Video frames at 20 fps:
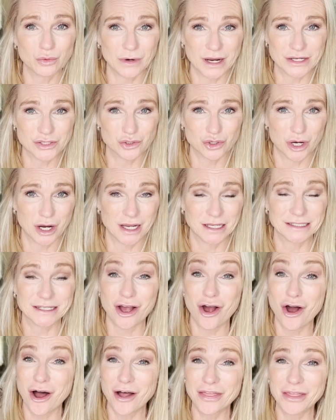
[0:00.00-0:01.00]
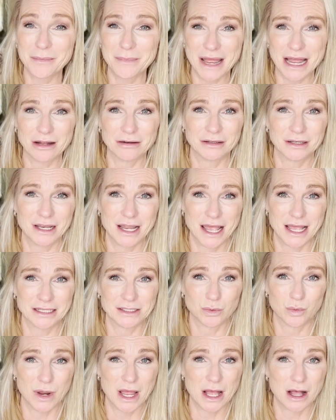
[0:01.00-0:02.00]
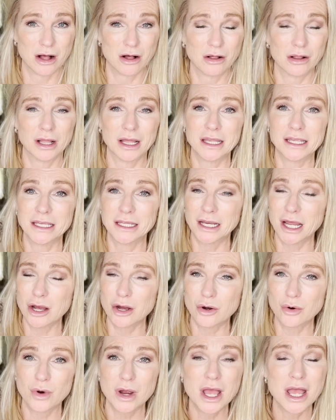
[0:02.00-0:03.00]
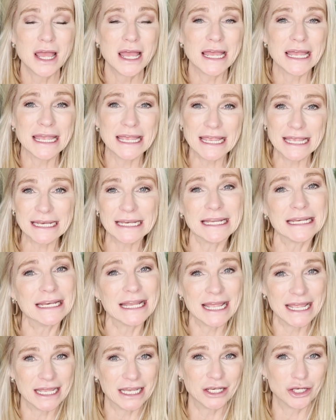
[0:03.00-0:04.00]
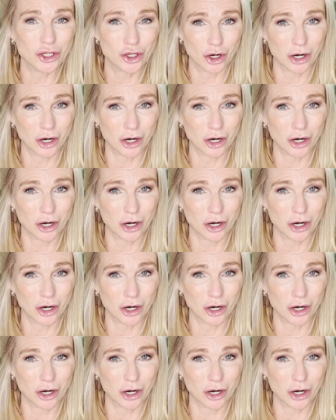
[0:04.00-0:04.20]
restaurants on the mountain as well. You know, eating in